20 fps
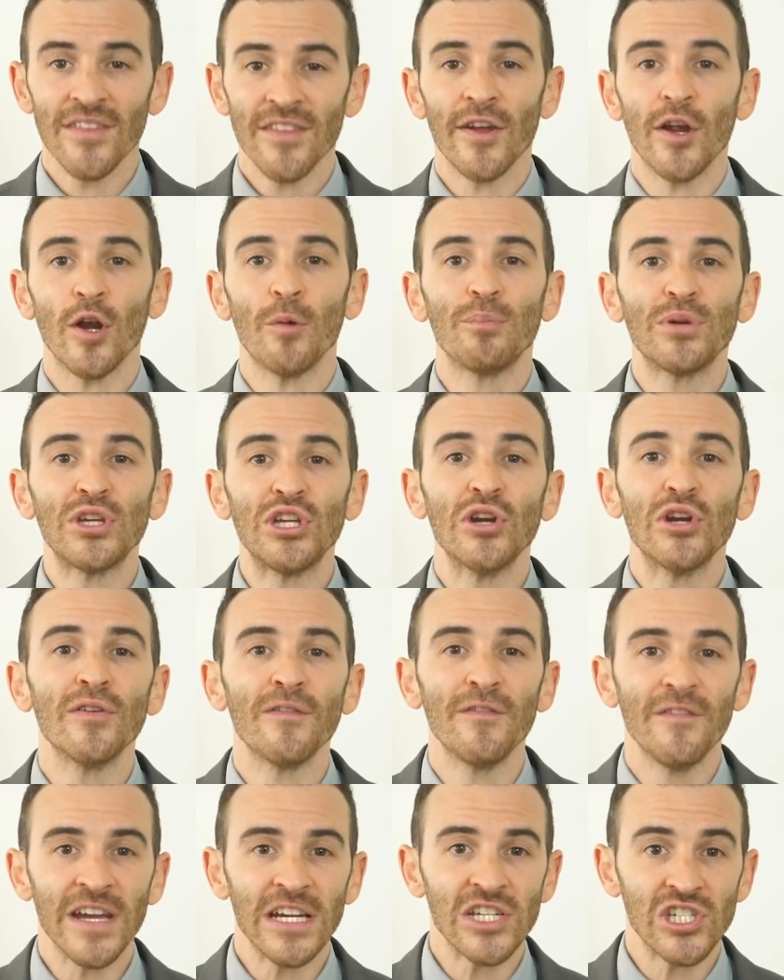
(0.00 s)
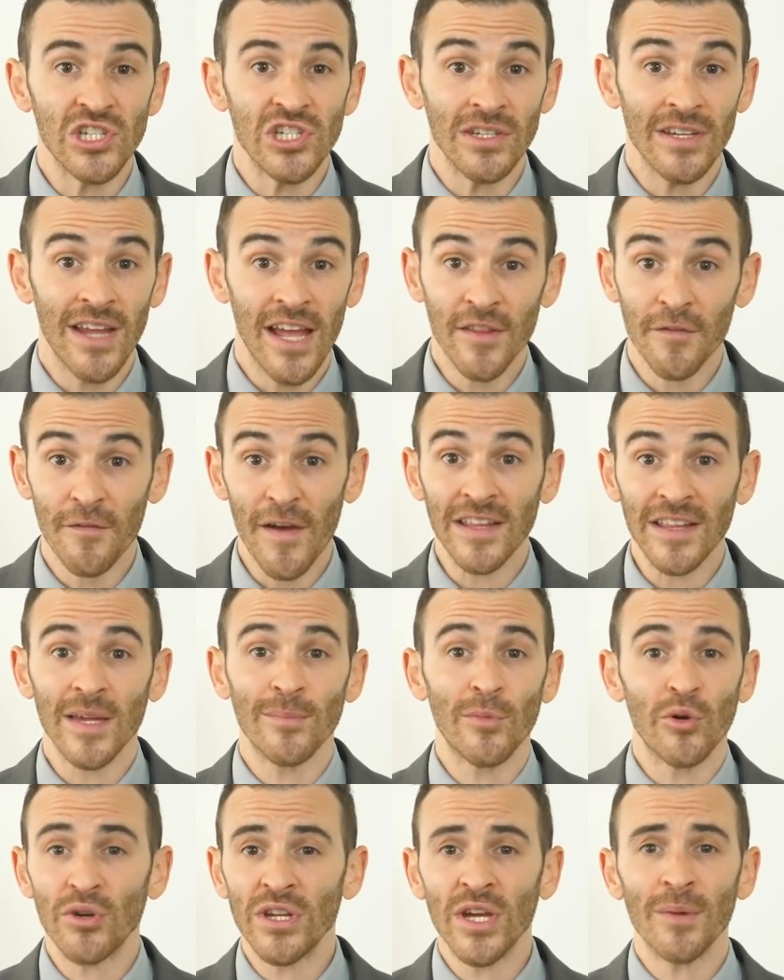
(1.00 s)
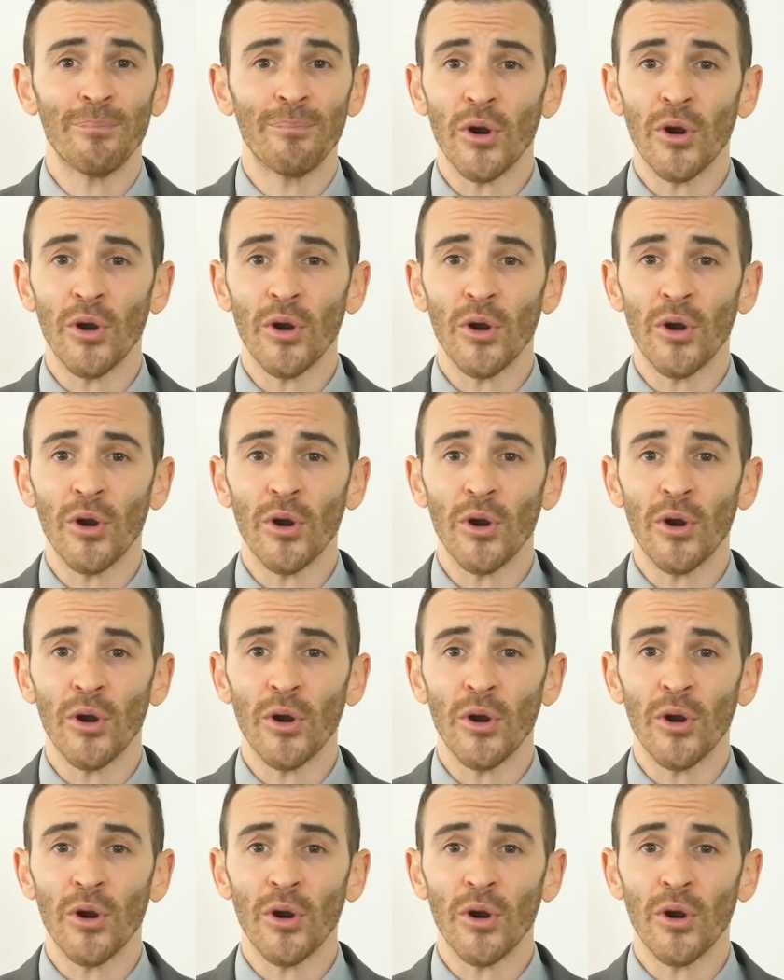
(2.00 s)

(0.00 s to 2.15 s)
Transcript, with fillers: They are pure fiction. And the fact that Maria